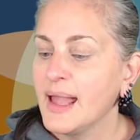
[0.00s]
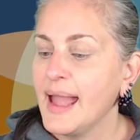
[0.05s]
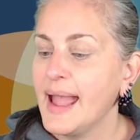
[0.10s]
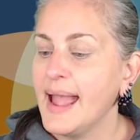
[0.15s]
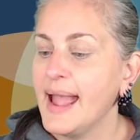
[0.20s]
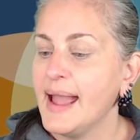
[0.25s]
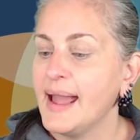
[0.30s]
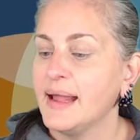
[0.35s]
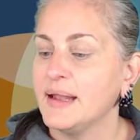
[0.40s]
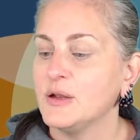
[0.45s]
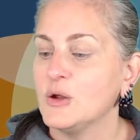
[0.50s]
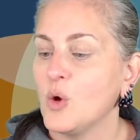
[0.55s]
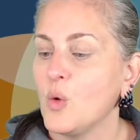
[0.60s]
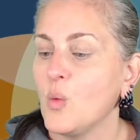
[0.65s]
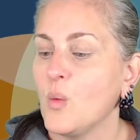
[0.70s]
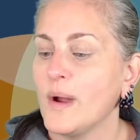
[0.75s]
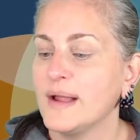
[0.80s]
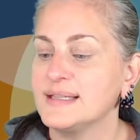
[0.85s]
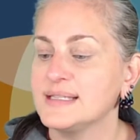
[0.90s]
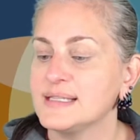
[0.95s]
And
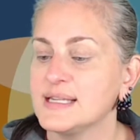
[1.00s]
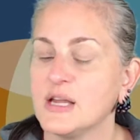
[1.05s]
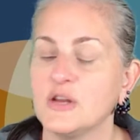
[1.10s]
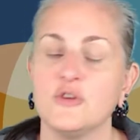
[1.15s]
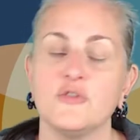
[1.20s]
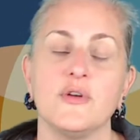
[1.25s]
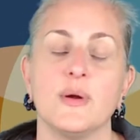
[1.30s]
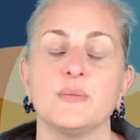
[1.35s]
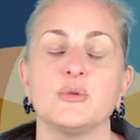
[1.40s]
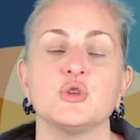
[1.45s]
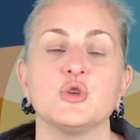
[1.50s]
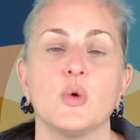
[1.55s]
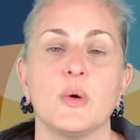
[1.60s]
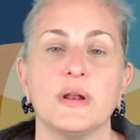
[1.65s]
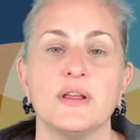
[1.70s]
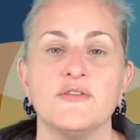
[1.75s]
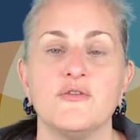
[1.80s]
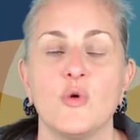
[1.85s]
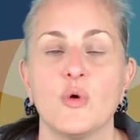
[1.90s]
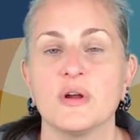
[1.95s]
Wednesday, November
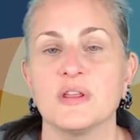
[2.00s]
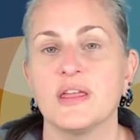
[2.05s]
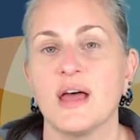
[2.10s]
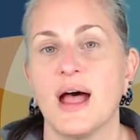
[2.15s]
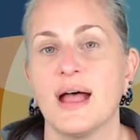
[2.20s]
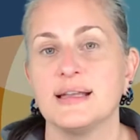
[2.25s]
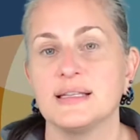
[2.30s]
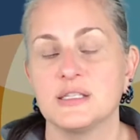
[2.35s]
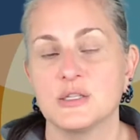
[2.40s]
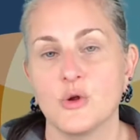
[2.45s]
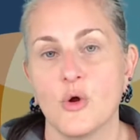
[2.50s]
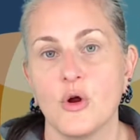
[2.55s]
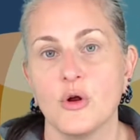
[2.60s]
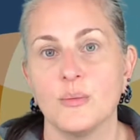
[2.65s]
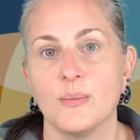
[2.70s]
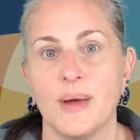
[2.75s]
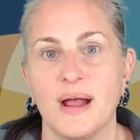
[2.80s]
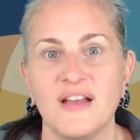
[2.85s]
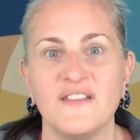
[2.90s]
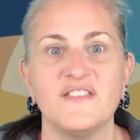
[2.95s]
24th, I start
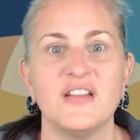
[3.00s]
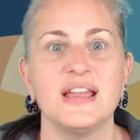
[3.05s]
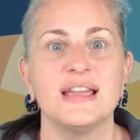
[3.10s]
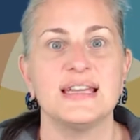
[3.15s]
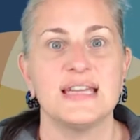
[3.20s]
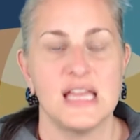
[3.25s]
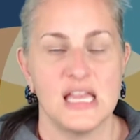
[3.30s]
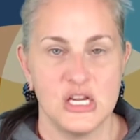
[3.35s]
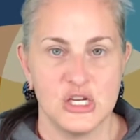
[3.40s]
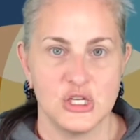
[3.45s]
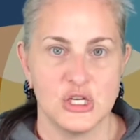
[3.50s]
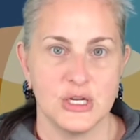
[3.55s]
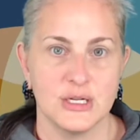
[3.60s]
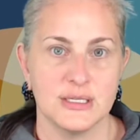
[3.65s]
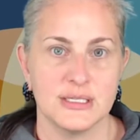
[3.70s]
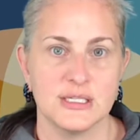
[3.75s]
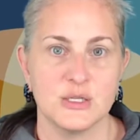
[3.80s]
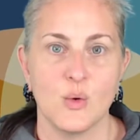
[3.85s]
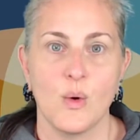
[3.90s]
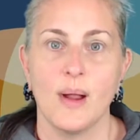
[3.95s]
my vacation.
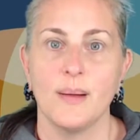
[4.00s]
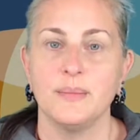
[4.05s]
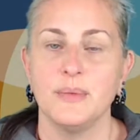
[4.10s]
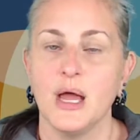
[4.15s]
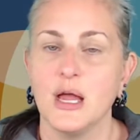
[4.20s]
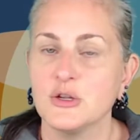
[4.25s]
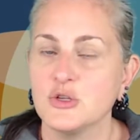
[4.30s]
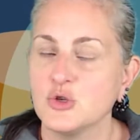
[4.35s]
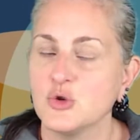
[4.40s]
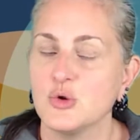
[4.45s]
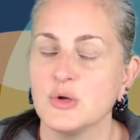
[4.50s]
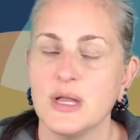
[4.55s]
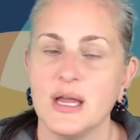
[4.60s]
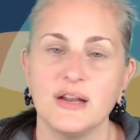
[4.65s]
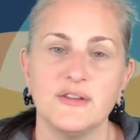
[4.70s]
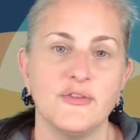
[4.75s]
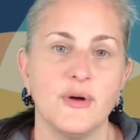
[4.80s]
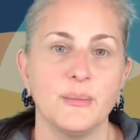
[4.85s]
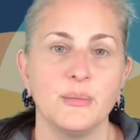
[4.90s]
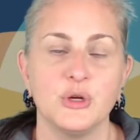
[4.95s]
So I'm not sure yet
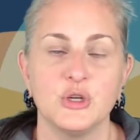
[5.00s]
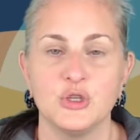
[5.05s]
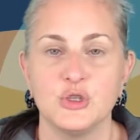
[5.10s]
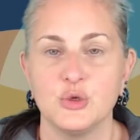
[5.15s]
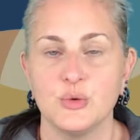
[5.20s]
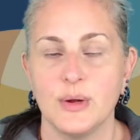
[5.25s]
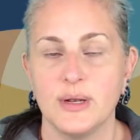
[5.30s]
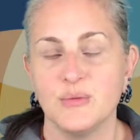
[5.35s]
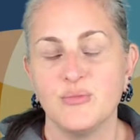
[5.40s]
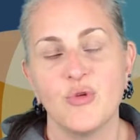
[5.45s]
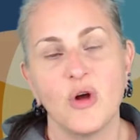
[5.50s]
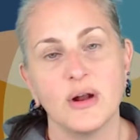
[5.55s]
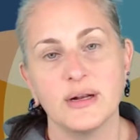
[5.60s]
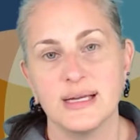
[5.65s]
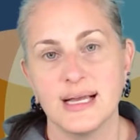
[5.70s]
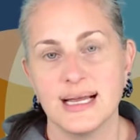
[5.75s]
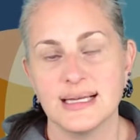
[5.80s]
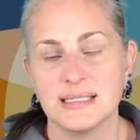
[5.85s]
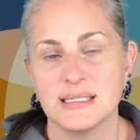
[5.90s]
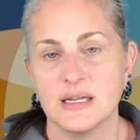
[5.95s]
if I'm going to do any
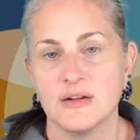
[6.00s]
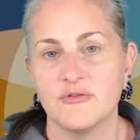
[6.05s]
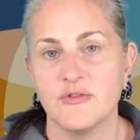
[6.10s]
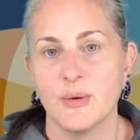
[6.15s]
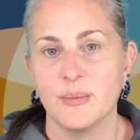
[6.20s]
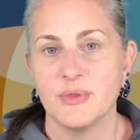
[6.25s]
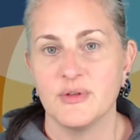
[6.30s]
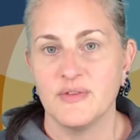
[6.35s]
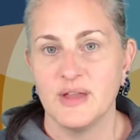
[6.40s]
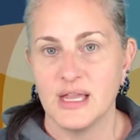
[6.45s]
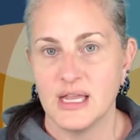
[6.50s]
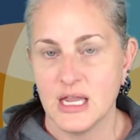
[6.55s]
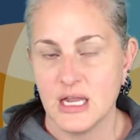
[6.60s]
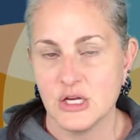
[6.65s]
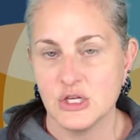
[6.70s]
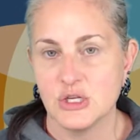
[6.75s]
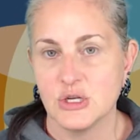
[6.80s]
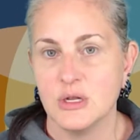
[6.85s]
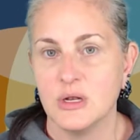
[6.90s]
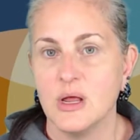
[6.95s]
broadcasting from the
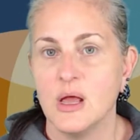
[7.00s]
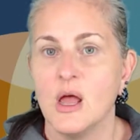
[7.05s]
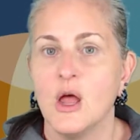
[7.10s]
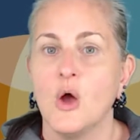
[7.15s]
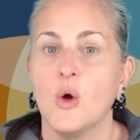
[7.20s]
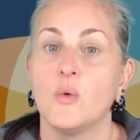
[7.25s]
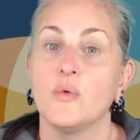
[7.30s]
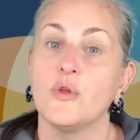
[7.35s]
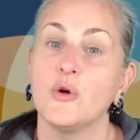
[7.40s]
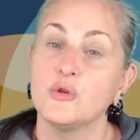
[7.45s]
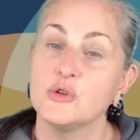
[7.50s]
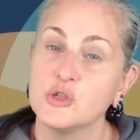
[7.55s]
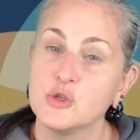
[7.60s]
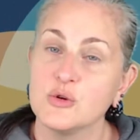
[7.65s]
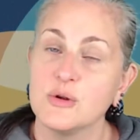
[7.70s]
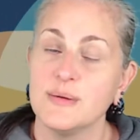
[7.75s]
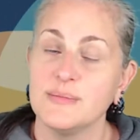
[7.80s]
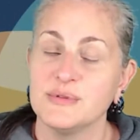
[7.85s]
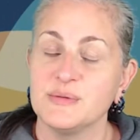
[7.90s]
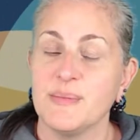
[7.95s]
vacation. Those
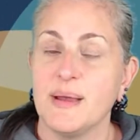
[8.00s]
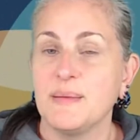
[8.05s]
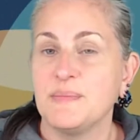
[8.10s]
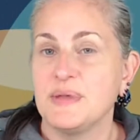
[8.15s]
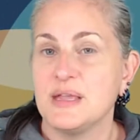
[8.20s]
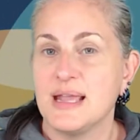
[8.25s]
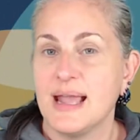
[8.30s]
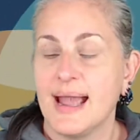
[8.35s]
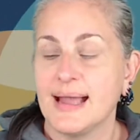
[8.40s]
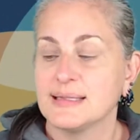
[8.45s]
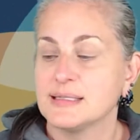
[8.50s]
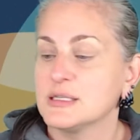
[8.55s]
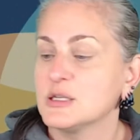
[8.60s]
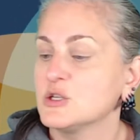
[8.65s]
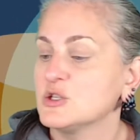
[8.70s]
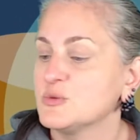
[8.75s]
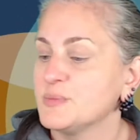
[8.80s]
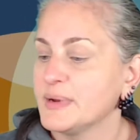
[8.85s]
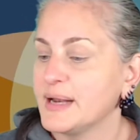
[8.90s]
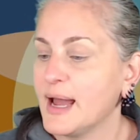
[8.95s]
streams might be
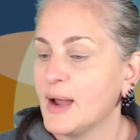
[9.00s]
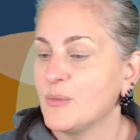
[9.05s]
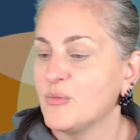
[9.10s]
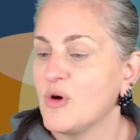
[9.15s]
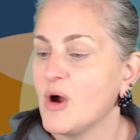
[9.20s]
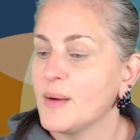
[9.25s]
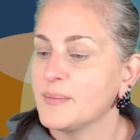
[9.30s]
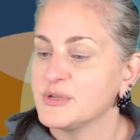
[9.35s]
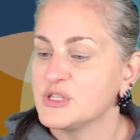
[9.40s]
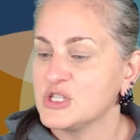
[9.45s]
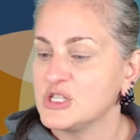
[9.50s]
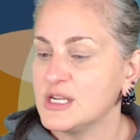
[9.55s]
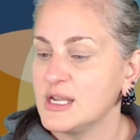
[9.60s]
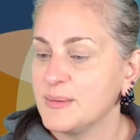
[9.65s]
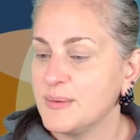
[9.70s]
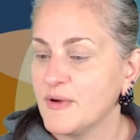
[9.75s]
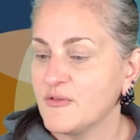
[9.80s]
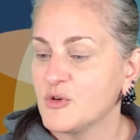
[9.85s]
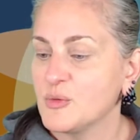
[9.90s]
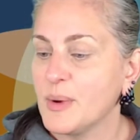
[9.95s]
canceled, but I promise to
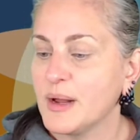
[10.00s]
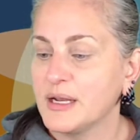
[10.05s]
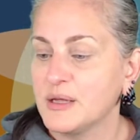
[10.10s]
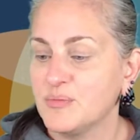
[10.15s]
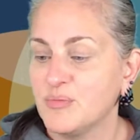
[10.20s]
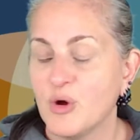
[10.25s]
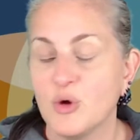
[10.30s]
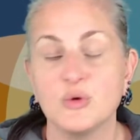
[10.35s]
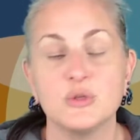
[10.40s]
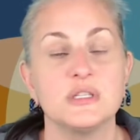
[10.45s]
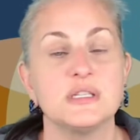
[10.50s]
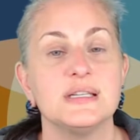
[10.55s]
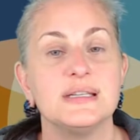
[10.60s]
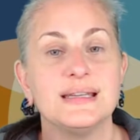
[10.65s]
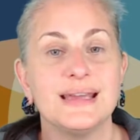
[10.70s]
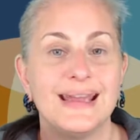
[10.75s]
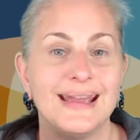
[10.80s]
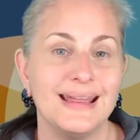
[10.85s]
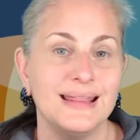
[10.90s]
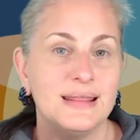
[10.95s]
keep everybody
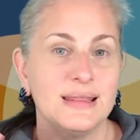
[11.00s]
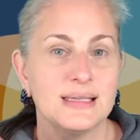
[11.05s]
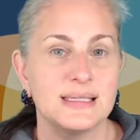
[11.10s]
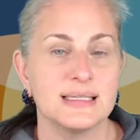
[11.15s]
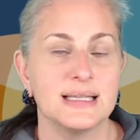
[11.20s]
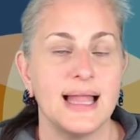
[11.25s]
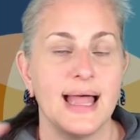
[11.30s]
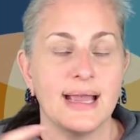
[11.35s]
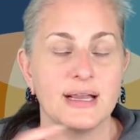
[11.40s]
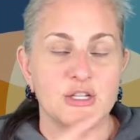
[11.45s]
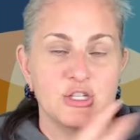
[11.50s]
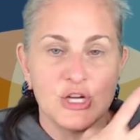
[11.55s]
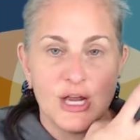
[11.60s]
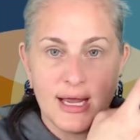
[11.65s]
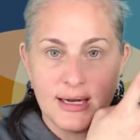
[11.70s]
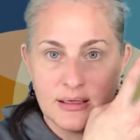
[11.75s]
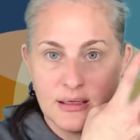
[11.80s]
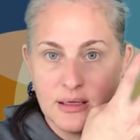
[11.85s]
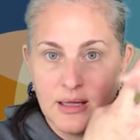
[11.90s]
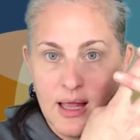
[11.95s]
posted in the Slack
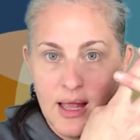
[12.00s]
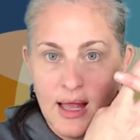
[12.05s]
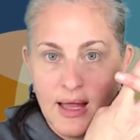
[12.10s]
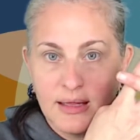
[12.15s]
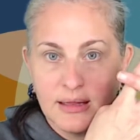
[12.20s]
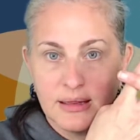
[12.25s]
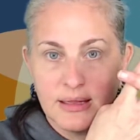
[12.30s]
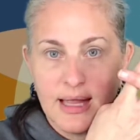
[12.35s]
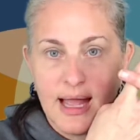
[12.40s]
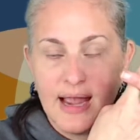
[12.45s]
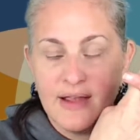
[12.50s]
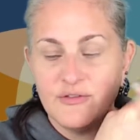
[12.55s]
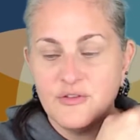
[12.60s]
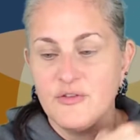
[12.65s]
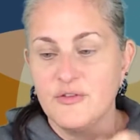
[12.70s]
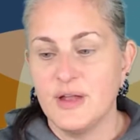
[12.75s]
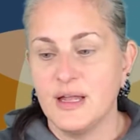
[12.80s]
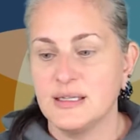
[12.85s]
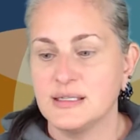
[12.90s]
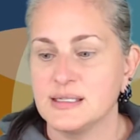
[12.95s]
channel, Live
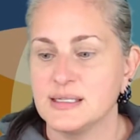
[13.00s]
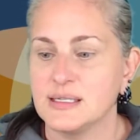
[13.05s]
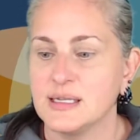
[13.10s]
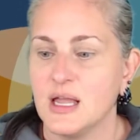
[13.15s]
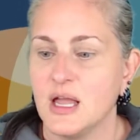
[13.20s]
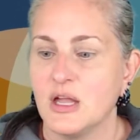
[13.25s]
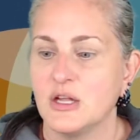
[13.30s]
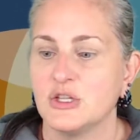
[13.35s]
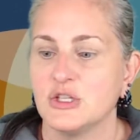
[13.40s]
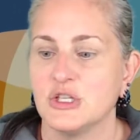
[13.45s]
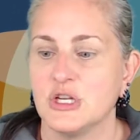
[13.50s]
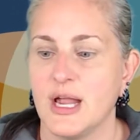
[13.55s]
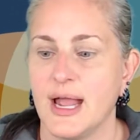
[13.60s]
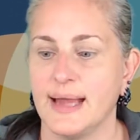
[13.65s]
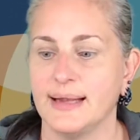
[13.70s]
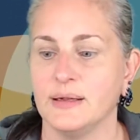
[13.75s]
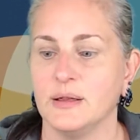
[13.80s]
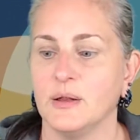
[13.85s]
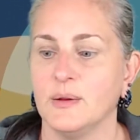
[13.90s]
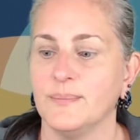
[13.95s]
Events
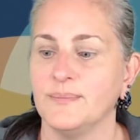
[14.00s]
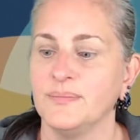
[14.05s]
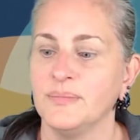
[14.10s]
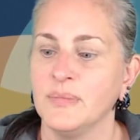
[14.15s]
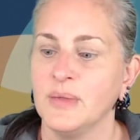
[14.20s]
channel.